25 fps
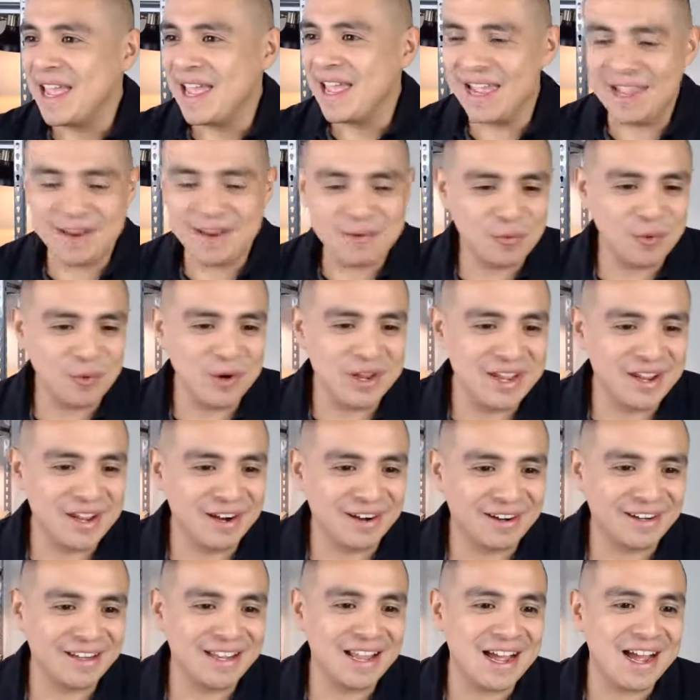And we
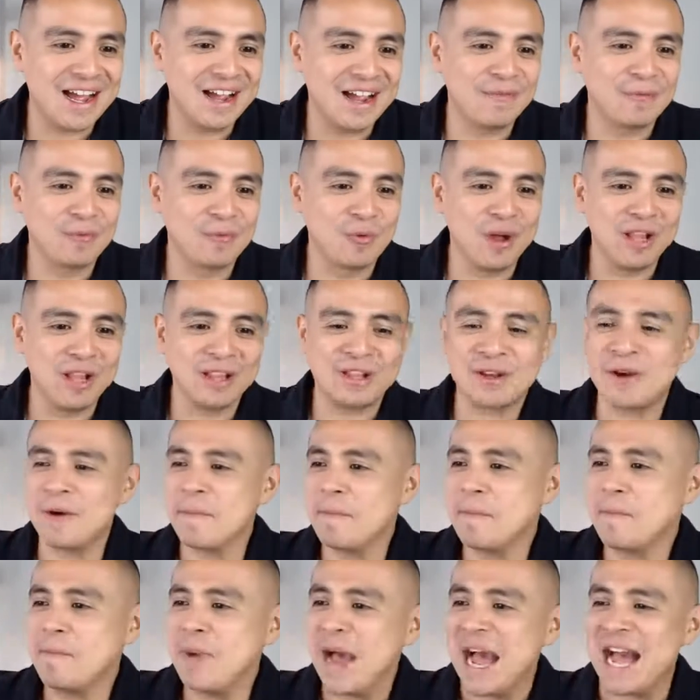are live.
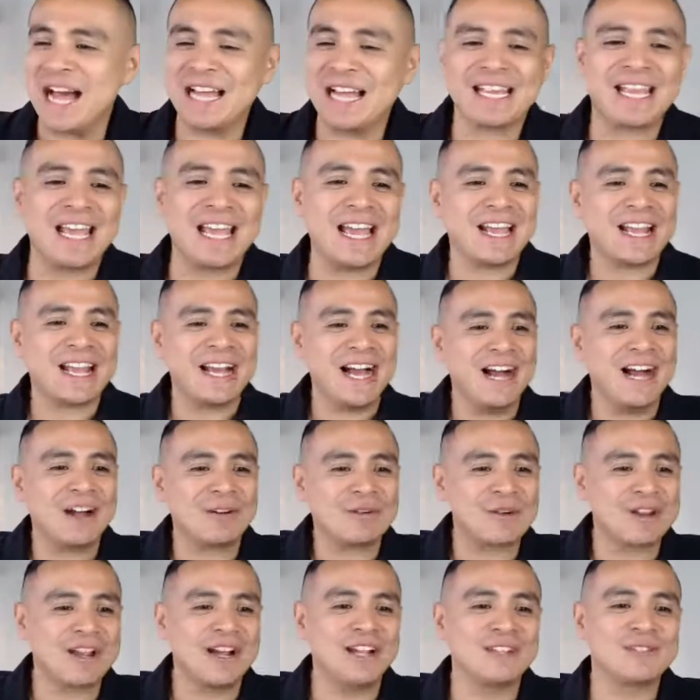Welcome back,
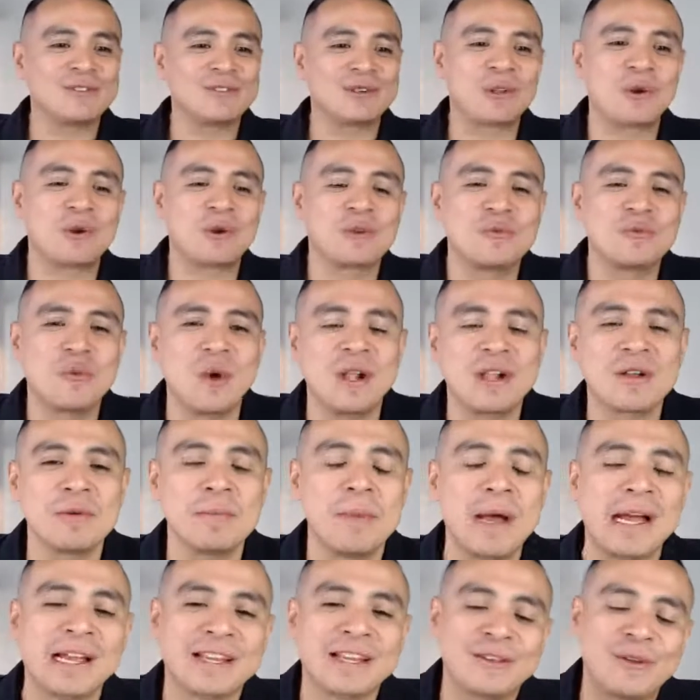concrete contractors. Welcome
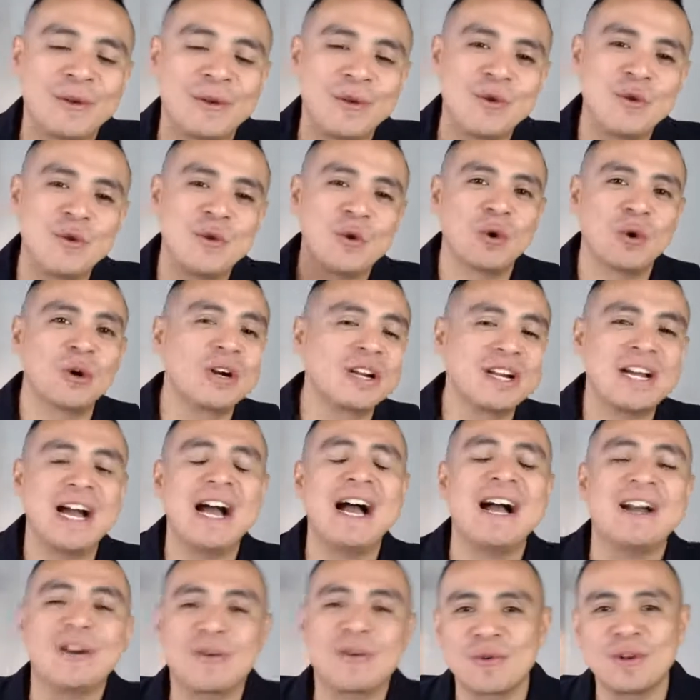back to your
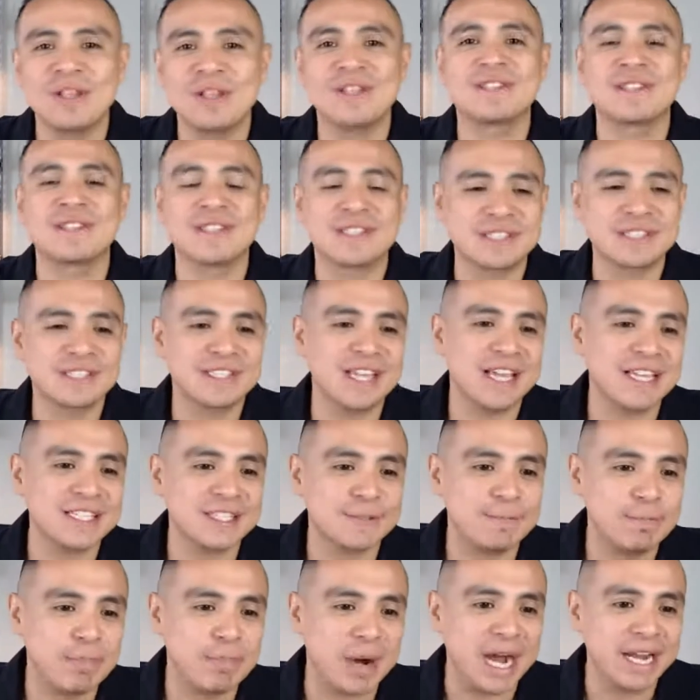Concrete Success
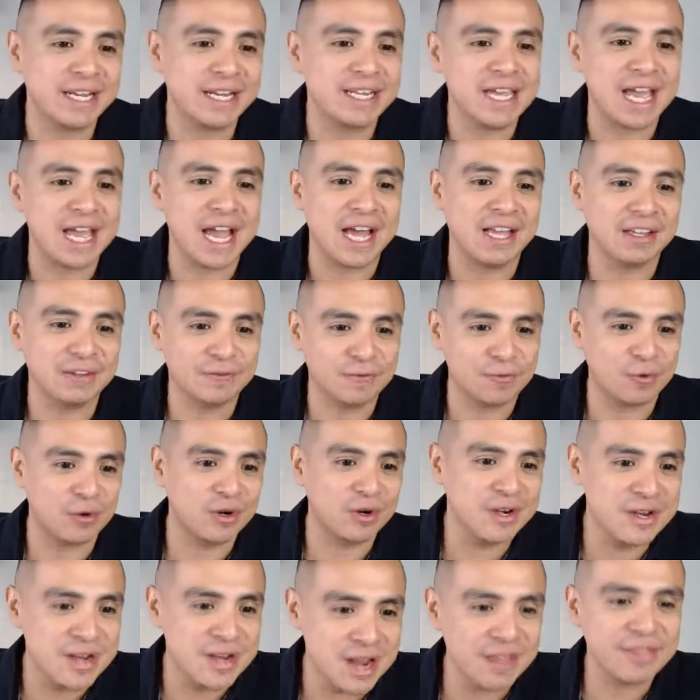Podcast for
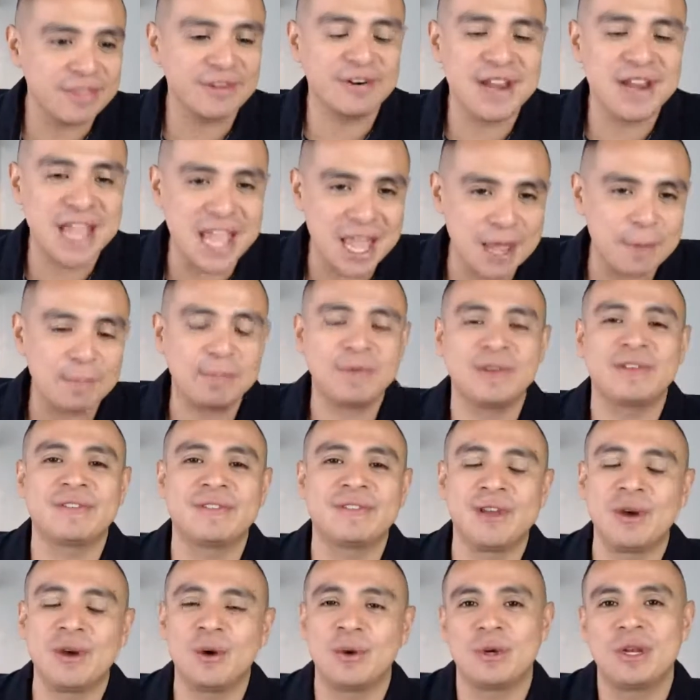another
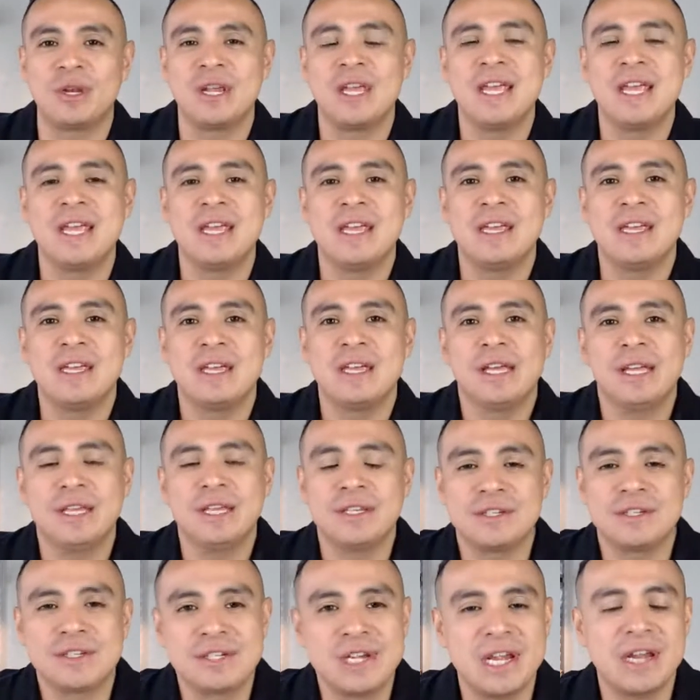episode in
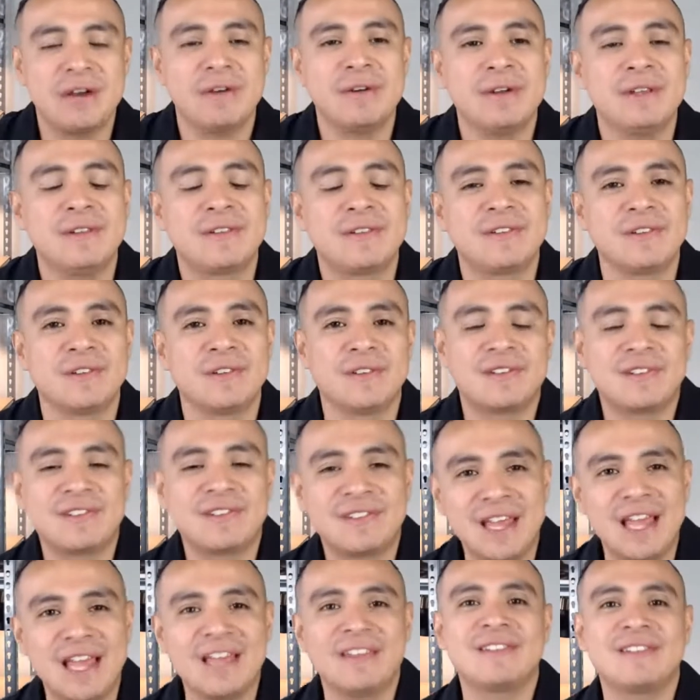sharing
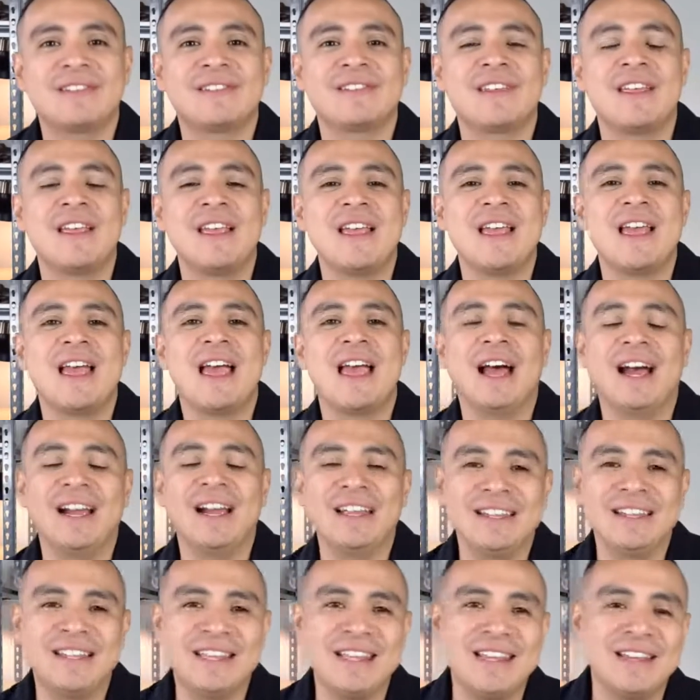success
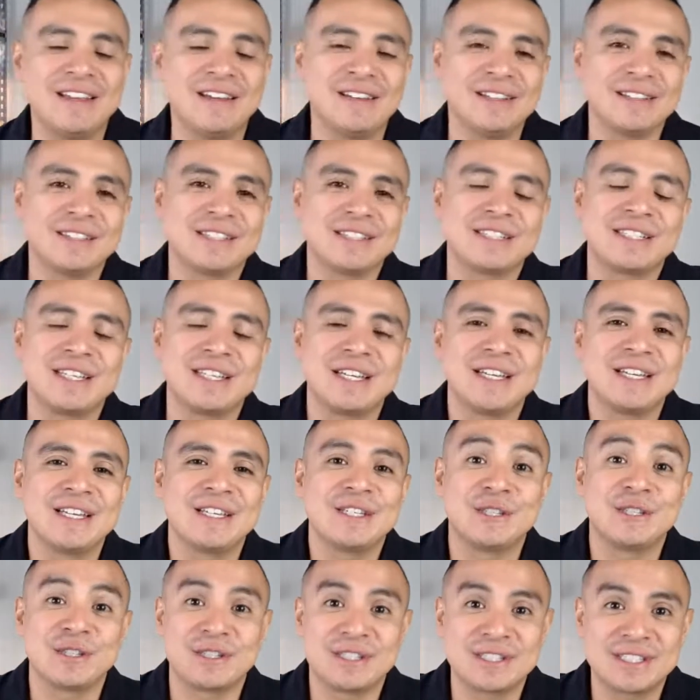ideas,
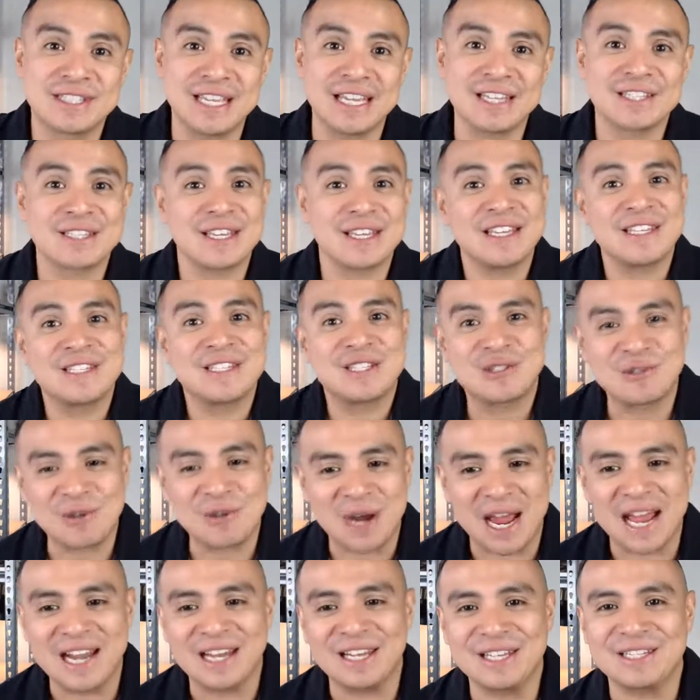success
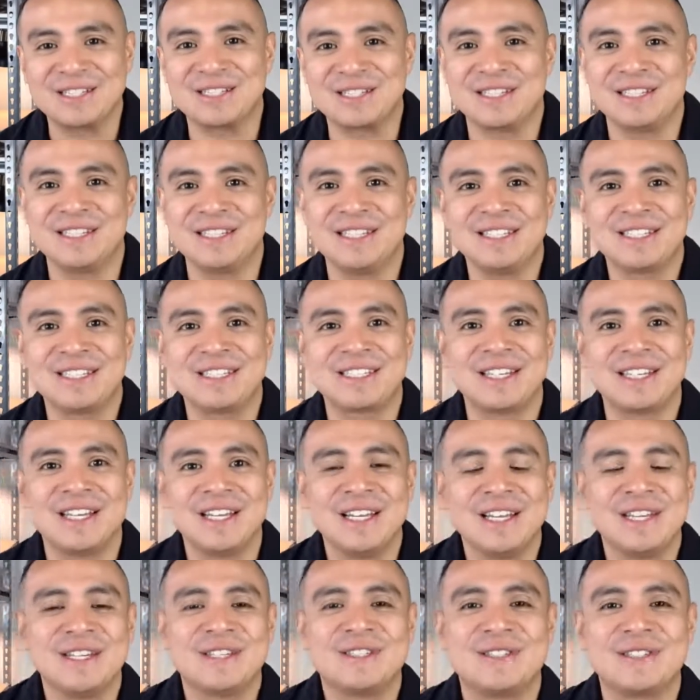strategies,
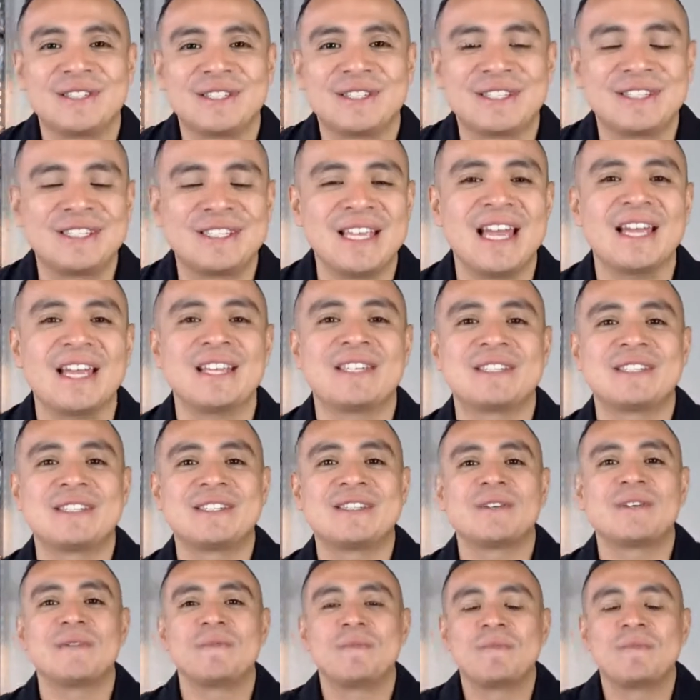success